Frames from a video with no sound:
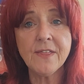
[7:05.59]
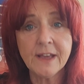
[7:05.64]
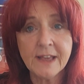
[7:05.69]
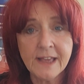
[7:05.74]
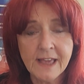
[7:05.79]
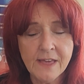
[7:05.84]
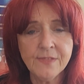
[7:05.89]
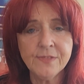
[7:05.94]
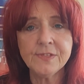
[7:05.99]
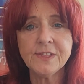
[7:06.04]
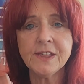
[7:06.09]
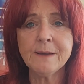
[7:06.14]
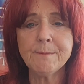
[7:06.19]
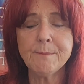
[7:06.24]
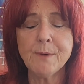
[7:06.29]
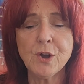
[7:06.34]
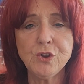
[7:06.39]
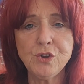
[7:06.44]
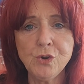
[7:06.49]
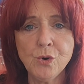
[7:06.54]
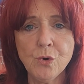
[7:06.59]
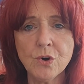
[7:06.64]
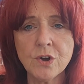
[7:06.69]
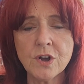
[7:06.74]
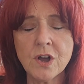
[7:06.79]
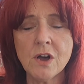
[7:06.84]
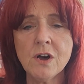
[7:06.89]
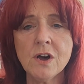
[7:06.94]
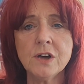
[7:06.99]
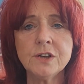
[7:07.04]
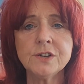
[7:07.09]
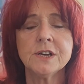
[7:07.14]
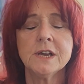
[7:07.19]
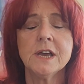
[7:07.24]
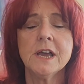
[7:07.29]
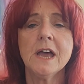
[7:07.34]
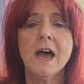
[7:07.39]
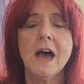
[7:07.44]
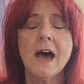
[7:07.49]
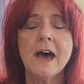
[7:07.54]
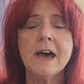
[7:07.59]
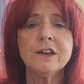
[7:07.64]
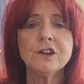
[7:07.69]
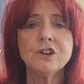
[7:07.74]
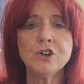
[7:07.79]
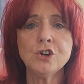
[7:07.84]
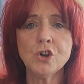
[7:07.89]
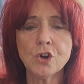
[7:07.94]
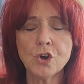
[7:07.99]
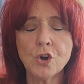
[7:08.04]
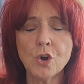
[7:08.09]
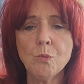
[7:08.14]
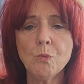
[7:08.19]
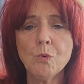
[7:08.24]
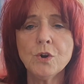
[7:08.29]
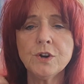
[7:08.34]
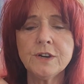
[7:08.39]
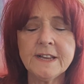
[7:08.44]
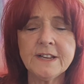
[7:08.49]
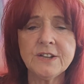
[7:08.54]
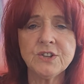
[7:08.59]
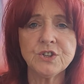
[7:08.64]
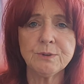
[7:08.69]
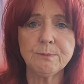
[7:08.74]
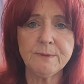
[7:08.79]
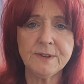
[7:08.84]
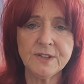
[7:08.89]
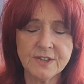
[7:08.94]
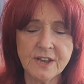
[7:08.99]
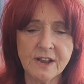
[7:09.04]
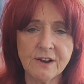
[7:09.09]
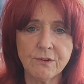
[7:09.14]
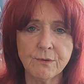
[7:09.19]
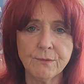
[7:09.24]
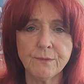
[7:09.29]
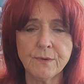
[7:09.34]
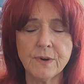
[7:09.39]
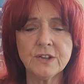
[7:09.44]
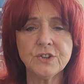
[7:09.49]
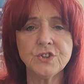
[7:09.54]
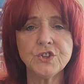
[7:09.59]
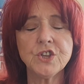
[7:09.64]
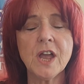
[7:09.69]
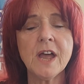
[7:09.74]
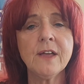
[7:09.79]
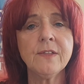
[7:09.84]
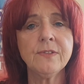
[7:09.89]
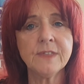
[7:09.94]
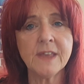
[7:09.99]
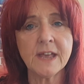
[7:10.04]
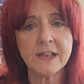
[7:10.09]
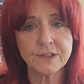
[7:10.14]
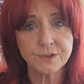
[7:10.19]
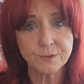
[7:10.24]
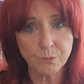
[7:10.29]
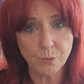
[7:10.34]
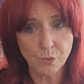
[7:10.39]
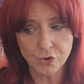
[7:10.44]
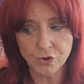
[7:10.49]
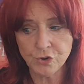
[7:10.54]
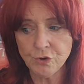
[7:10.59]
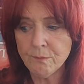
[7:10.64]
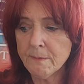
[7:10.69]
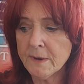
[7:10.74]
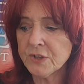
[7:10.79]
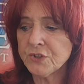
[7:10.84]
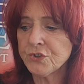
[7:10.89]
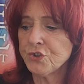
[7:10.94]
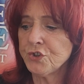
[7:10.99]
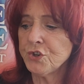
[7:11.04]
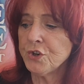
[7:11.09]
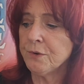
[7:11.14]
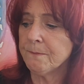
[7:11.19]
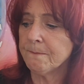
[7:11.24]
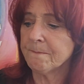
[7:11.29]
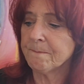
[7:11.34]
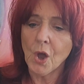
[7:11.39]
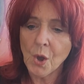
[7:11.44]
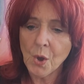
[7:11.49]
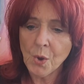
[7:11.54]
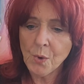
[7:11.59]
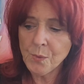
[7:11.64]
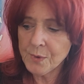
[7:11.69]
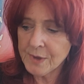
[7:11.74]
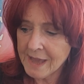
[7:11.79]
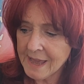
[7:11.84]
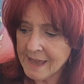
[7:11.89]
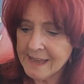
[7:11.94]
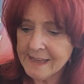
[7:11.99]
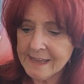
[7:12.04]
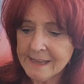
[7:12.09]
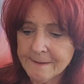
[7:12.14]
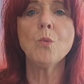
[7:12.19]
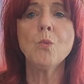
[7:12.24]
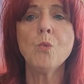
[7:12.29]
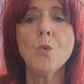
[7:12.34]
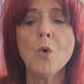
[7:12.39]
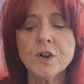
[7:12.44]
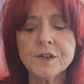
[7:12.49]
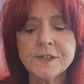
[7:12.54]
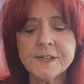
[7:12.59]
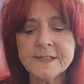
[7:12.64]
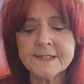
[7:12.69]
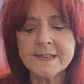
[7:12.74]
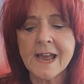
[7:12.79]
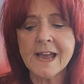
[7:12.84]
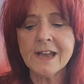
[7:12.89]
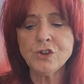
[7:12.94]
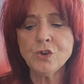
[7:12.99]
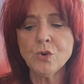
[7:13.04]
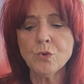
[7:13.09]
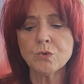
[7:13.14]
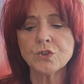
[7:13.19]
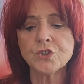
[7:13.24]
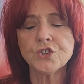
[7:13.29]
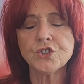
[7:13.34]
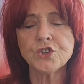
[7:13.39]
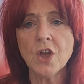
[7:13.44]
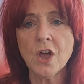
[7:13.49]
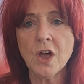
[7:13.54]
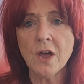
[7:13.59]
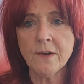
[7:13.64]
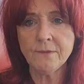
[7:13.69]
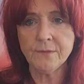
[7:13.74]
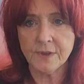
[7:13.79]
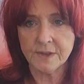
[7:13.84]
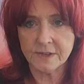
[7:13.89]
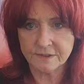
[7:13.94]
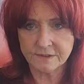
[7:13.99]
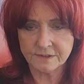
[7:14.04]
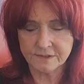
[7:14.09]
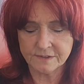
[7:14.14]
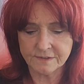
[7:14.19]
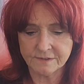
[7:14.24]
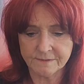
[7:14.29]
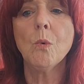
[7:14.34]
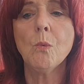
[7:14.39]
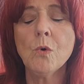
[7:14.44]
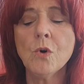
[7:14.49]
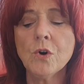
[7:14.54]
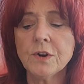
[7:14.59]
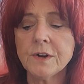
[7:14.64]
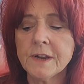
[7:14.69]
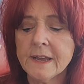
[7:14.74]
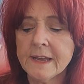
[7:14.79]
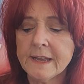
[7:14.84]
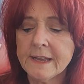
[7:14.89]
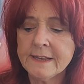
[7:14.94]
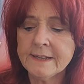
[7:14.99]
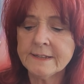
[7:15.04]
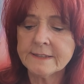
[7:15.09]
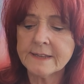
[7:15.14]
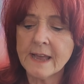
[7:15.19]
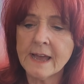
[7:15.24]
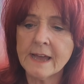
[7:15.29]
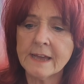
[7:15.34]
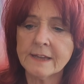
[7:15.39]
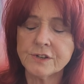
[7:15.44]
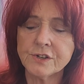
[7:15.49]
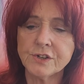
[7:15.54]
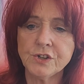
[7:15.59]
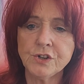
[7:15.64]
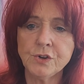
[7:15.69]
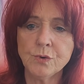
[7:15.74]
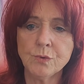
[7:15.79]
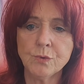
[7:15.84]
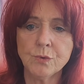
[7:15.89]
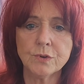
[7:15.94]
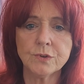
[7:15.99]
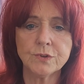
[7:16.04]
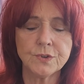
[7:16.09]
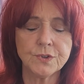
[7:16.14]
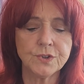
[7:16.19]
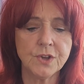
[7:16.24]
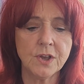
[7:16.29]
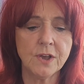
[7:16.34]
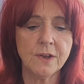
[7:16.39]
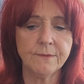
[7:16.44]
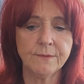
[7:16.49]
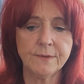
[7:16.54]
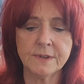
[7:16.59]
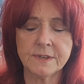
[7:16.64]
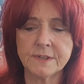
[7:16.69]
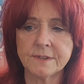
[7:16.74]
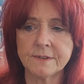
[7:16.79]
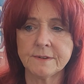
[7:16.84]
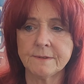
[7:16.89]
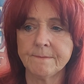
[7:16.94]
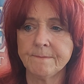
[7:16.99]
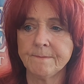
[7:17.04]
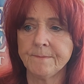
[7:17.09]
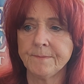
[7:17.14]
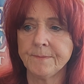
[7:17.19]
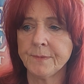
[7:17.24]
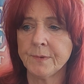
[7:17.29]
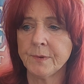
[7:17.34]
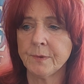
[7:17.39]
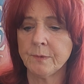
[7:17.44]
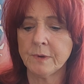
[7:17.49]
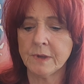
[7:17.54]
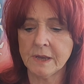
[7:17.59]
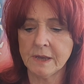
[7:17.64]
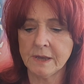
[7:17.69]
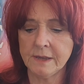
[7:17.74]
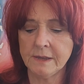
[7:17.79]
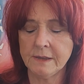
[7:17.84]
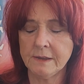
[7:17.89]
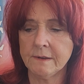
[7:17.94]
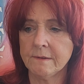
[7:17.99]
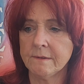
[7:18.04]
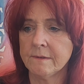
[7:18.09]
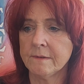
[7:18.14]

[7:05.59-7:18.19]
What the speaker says: again. Think about your card and look at what needs to be sacrificed, and that's what you must do. Okay, what is at your service? What is at your service? Okay,